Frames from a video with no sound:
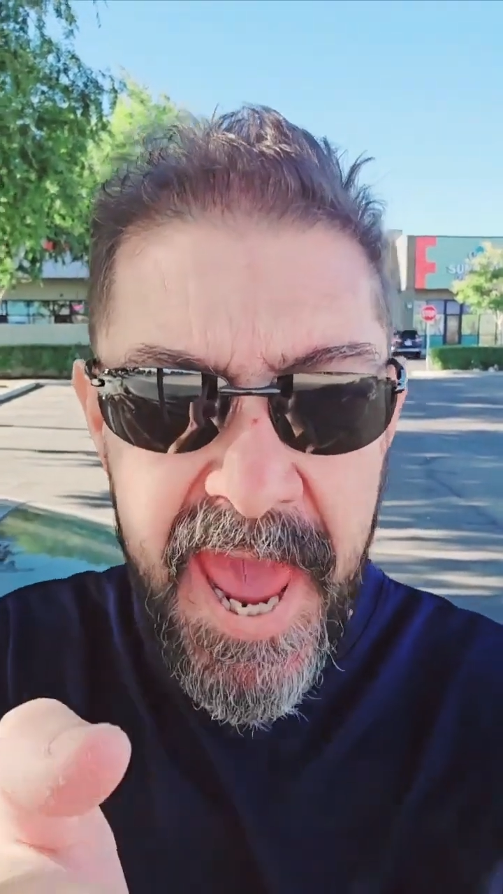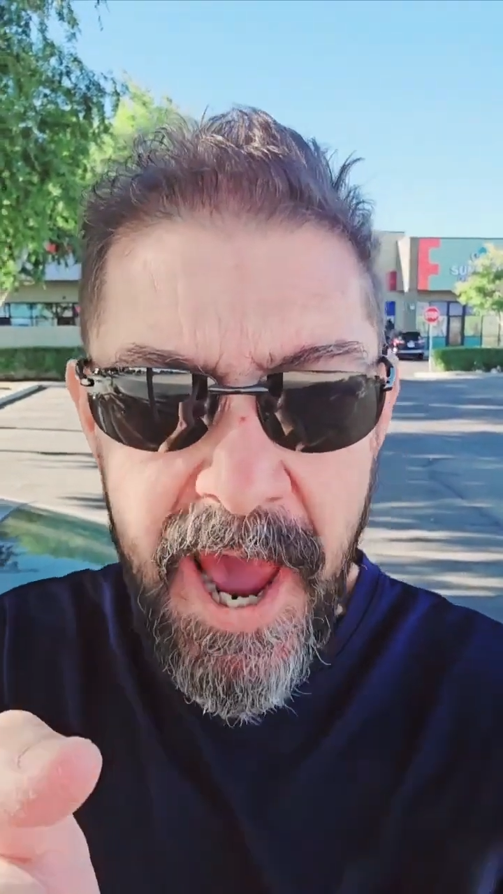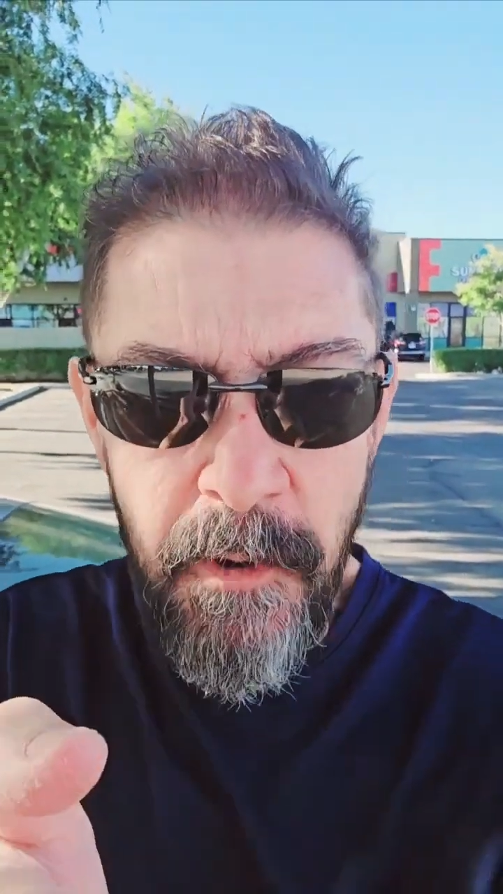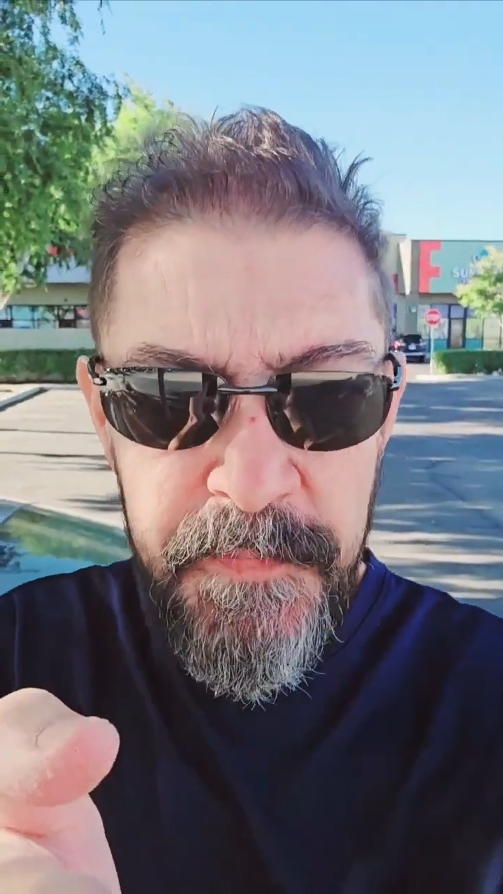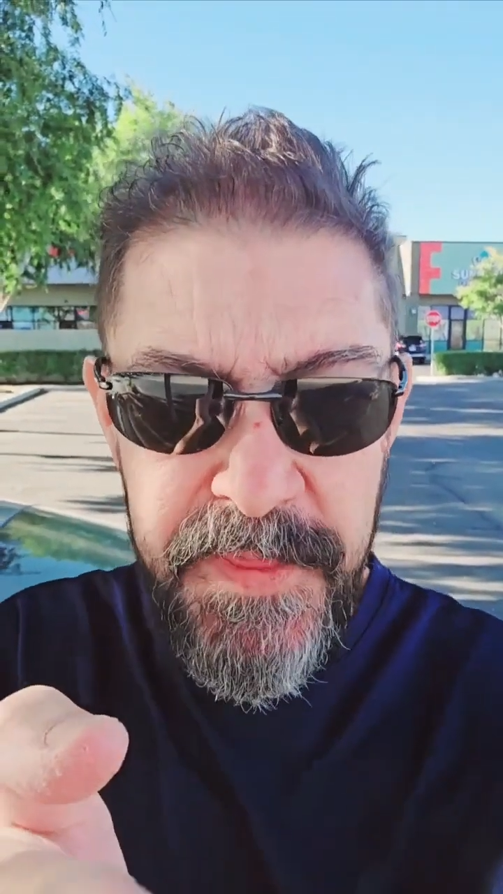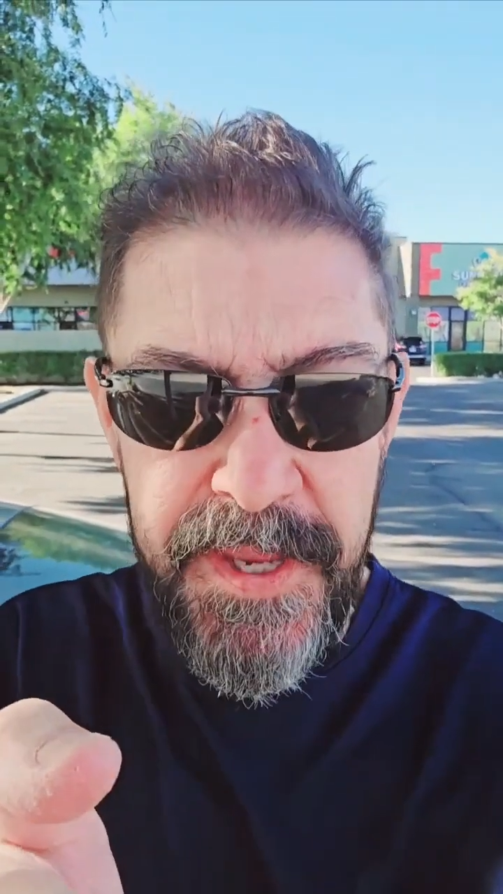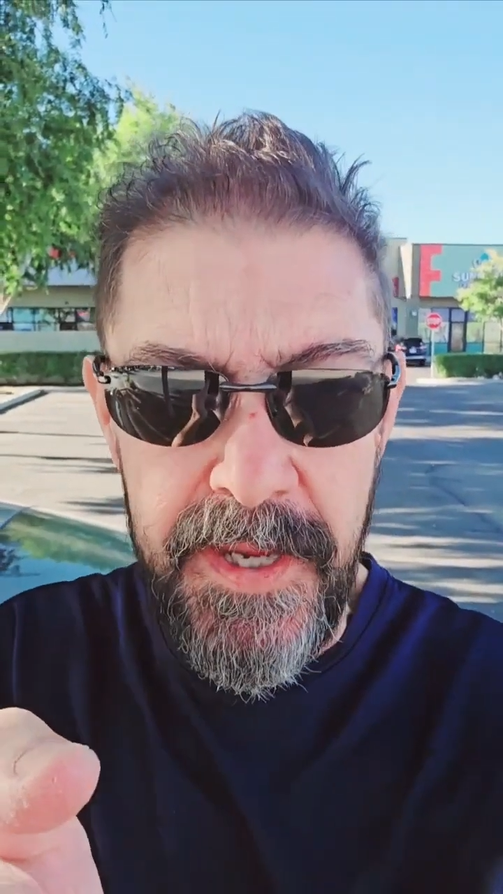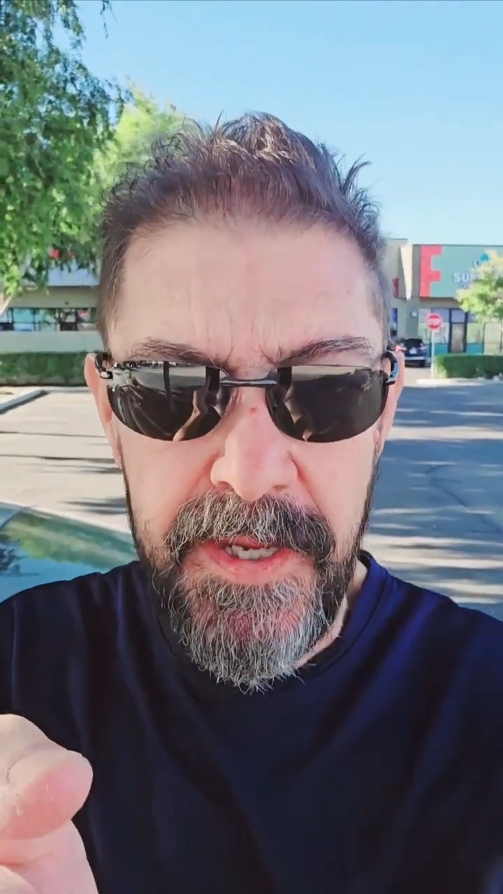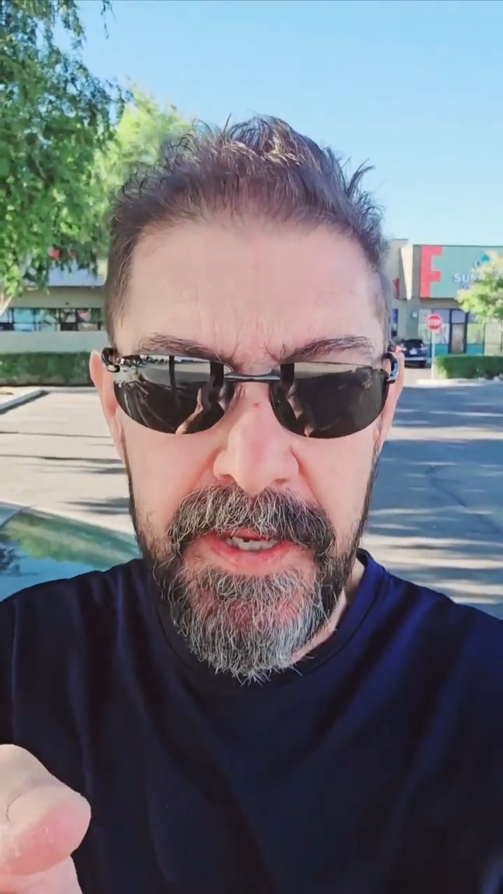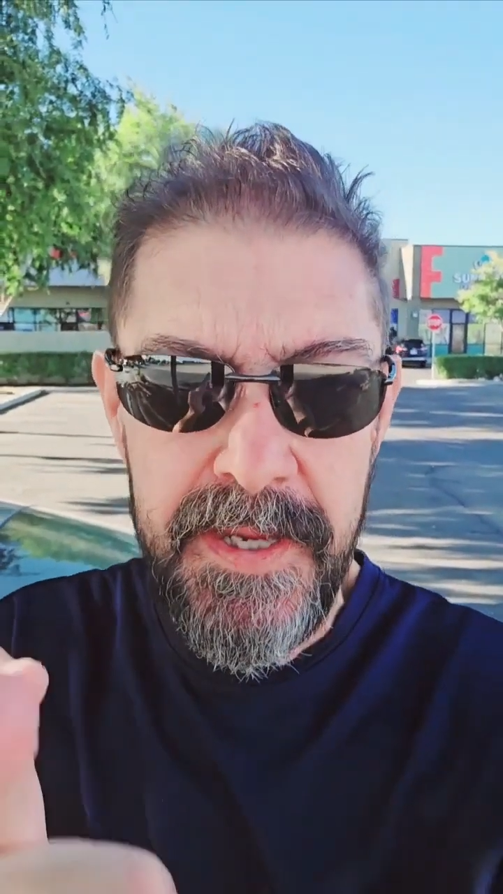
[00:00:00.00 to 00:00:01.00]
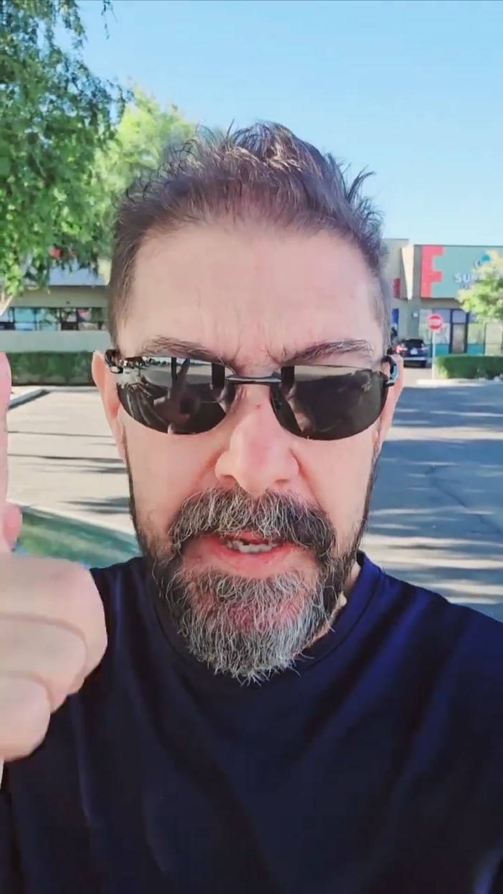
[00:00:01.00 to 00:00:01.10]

healthy.